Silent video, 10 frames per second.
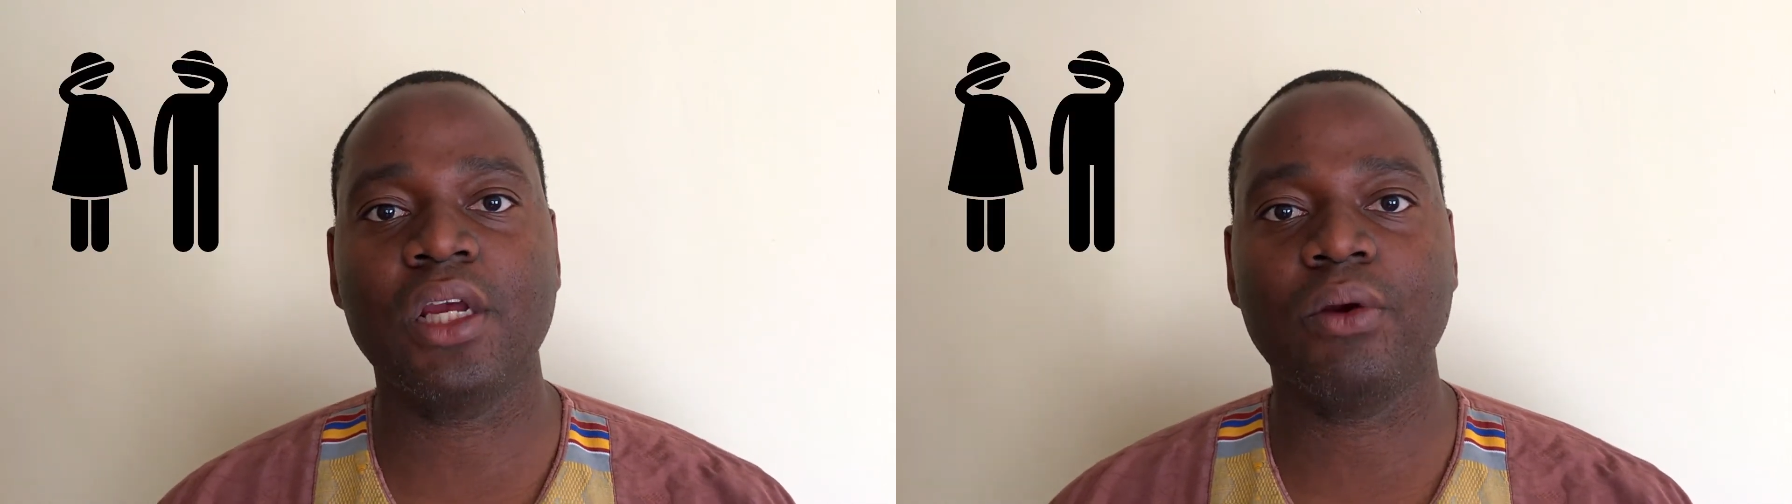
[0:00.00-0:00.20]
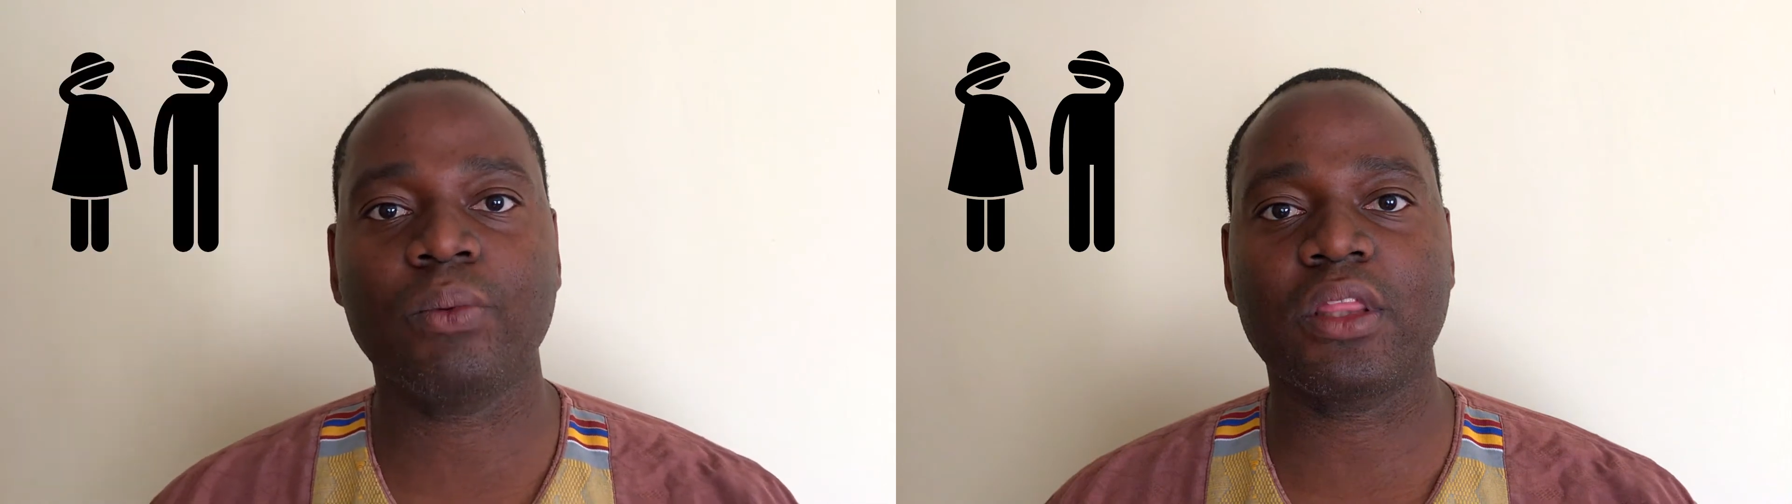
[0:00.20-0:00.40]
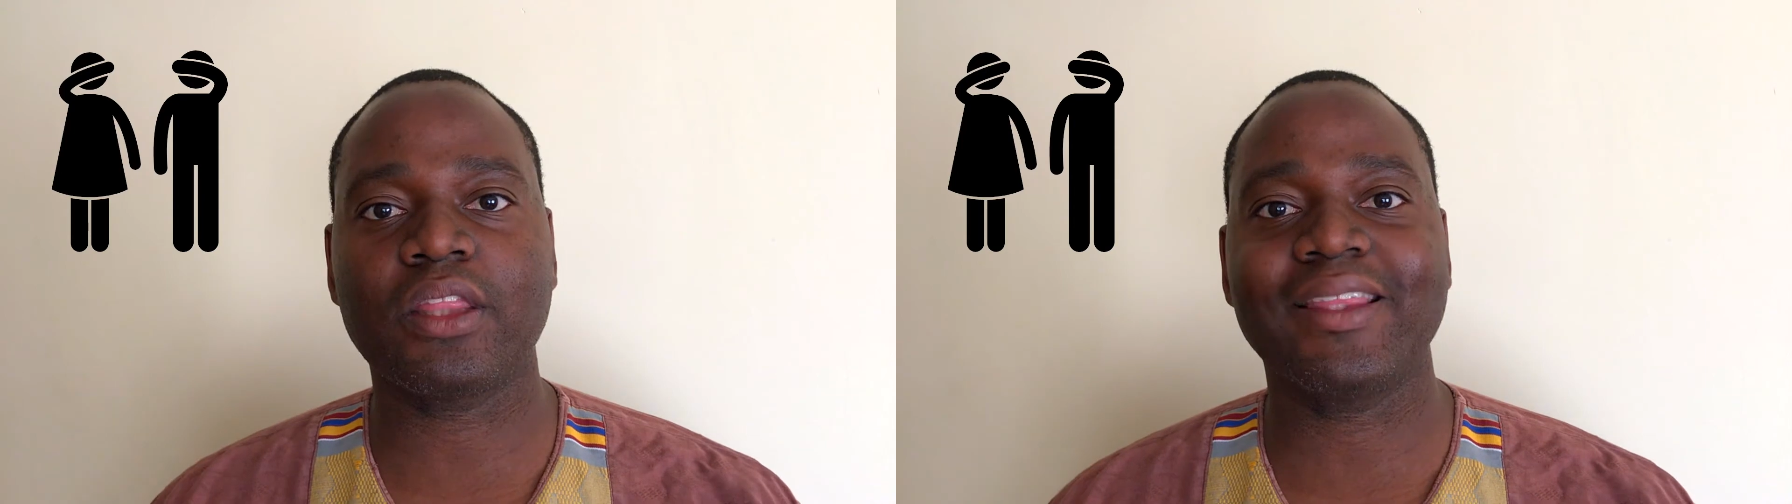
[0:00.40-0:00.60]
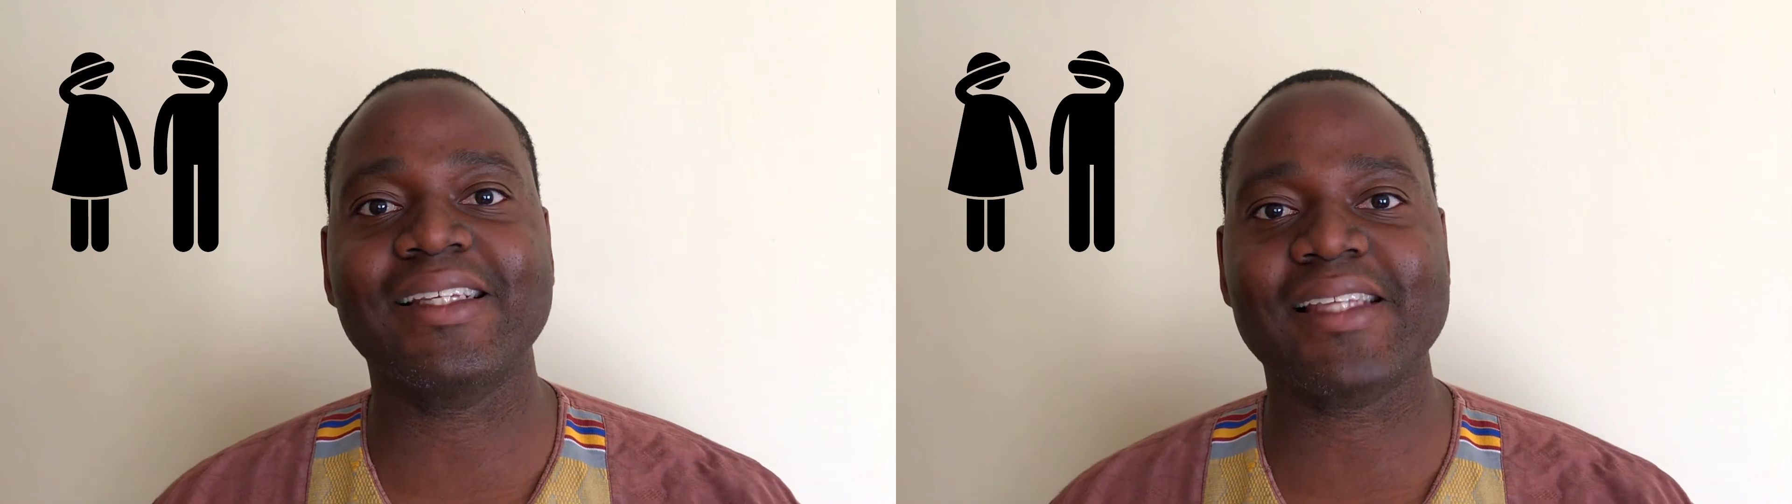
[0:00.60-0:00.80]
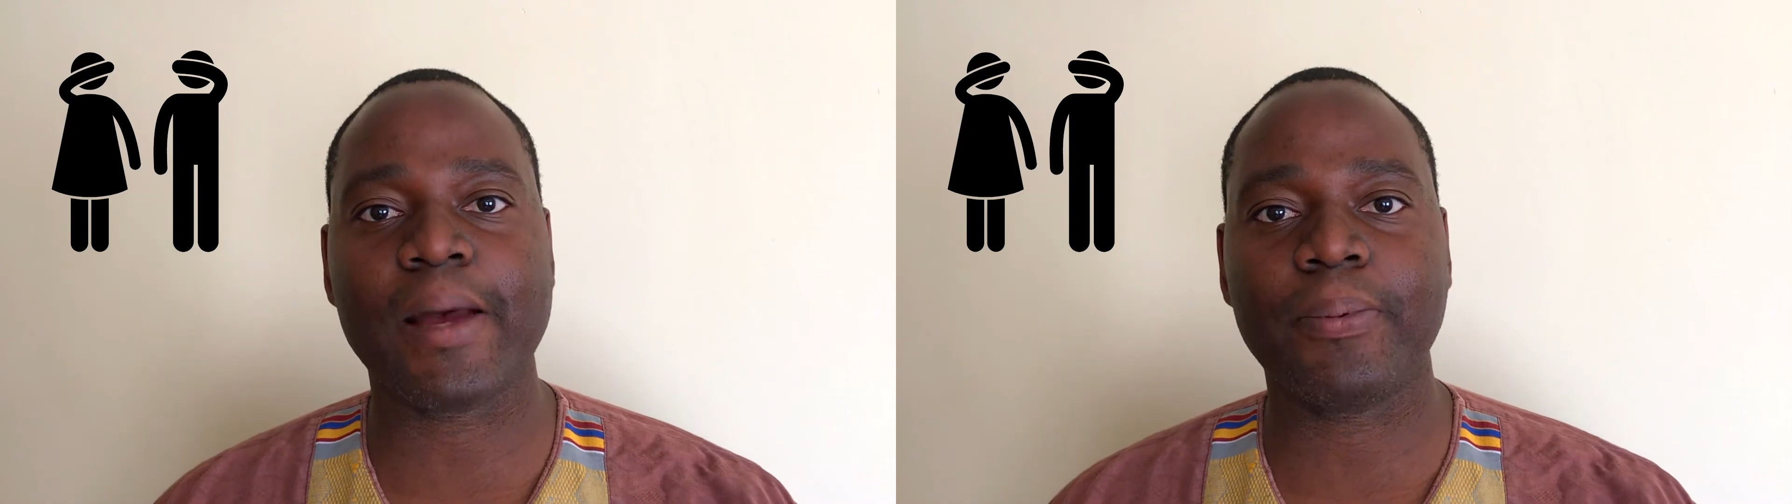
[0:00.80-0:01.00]
with the
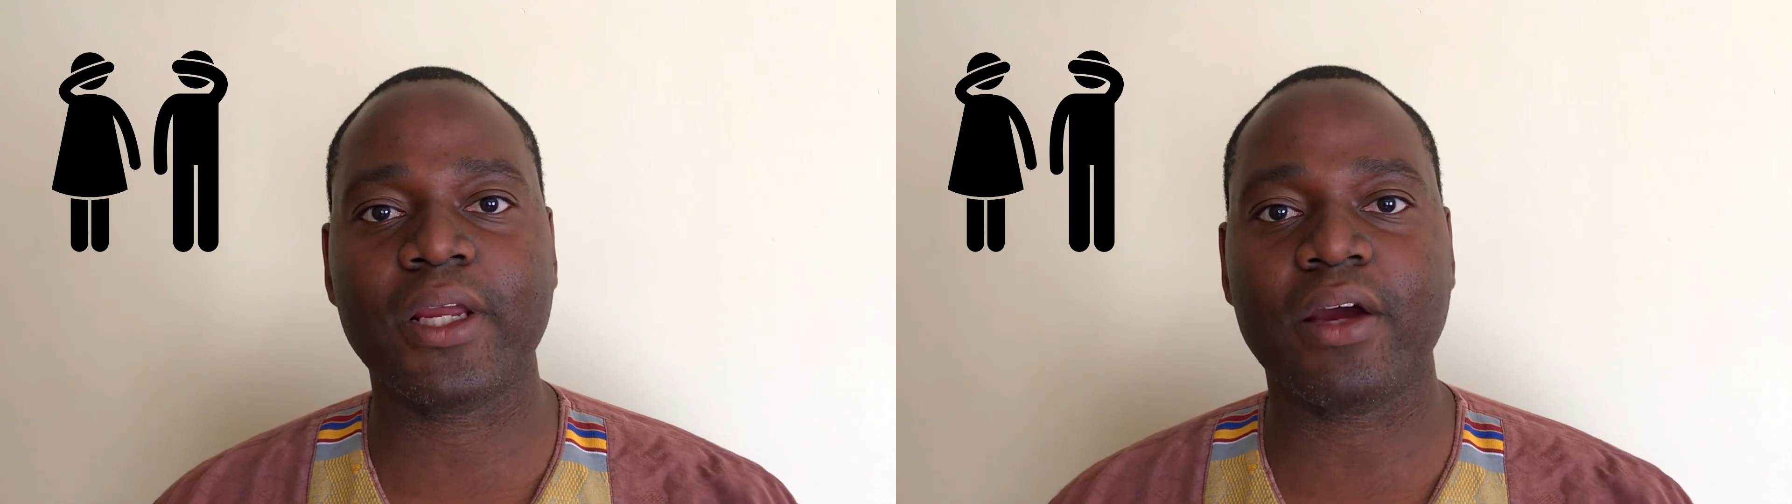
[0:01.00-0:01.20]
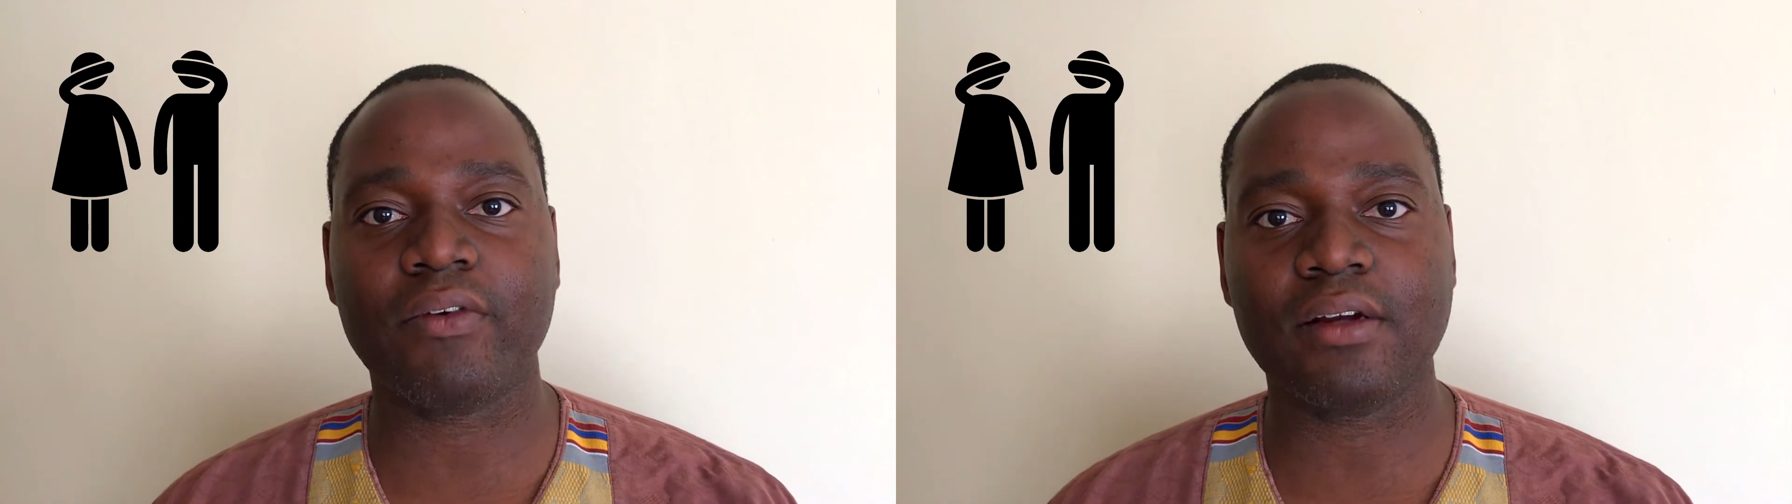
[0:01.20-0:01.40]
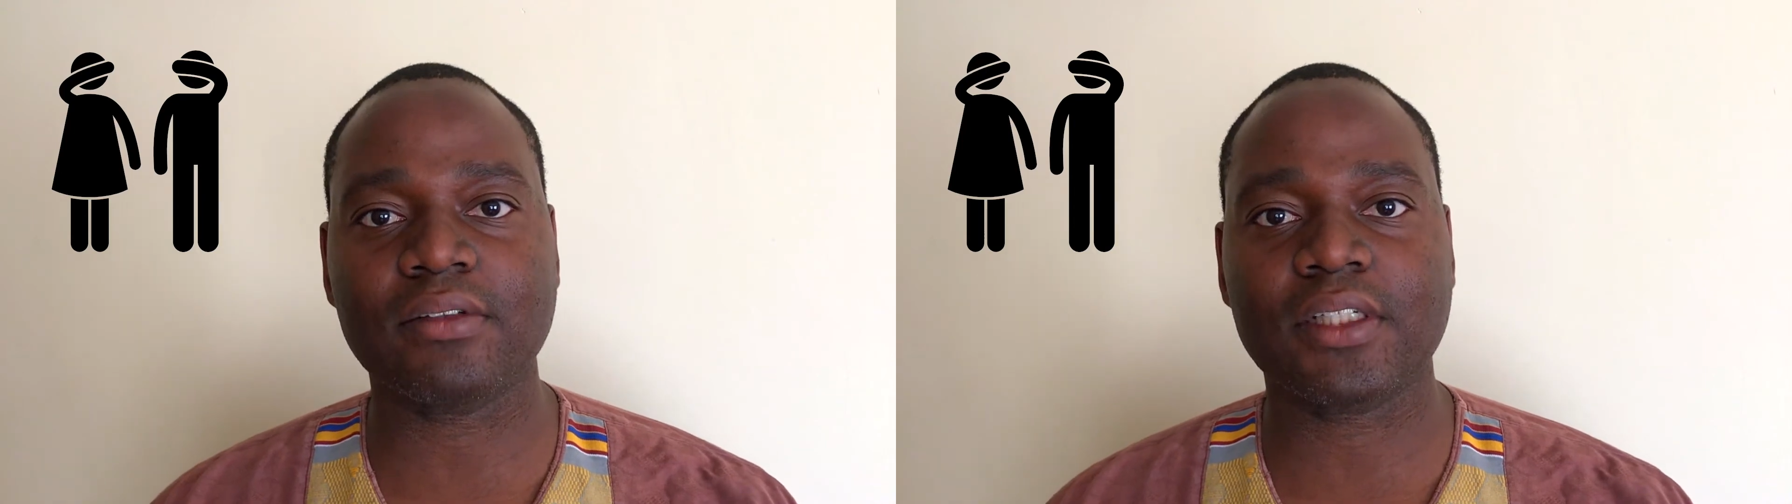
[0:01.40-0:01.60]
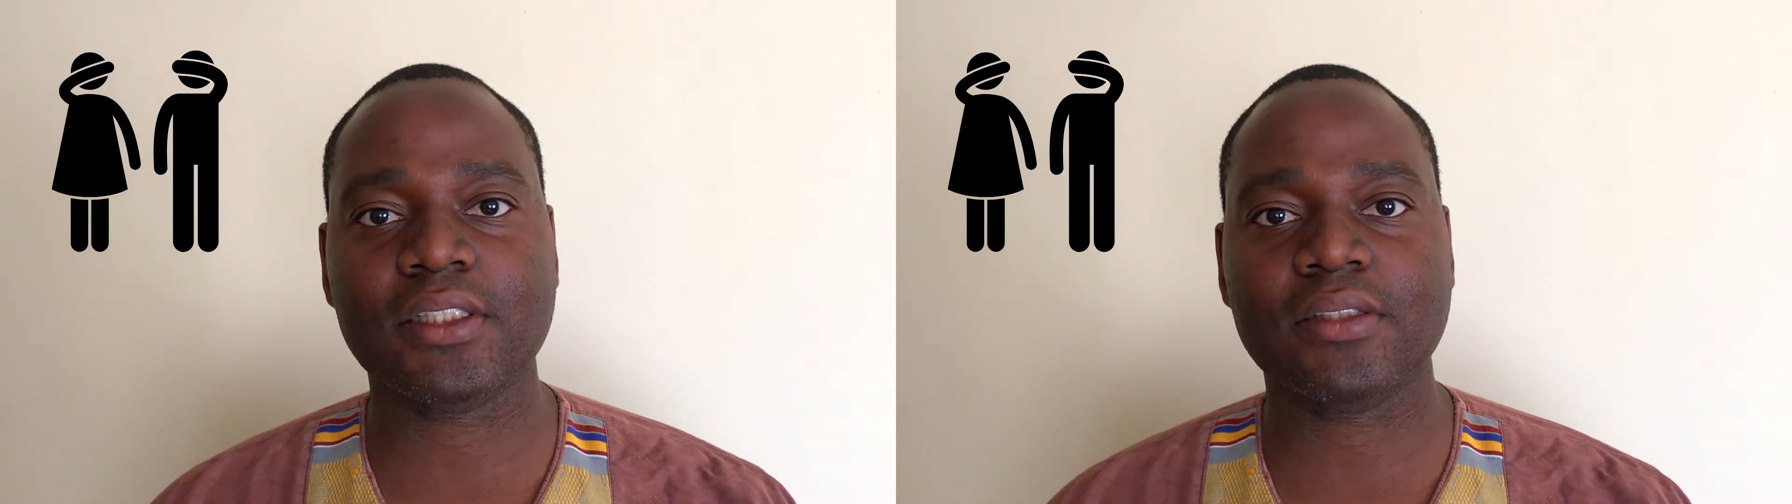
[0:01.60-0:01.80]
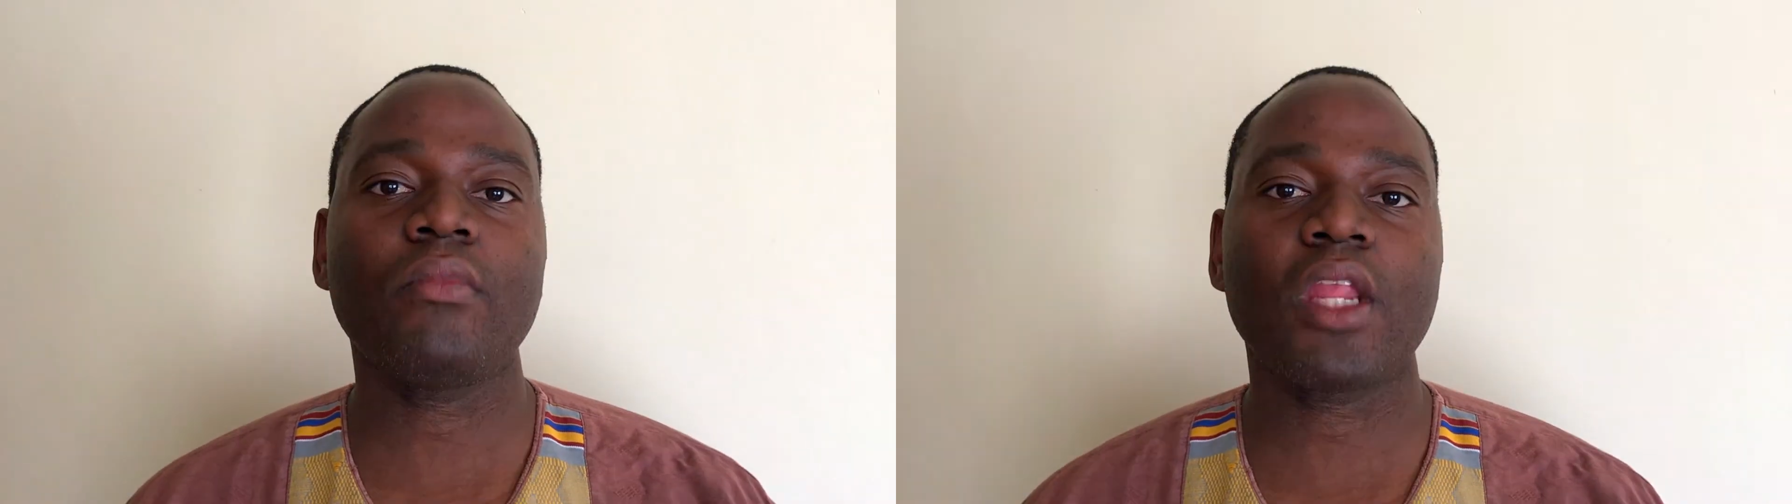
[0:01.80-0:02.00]
things happening around us.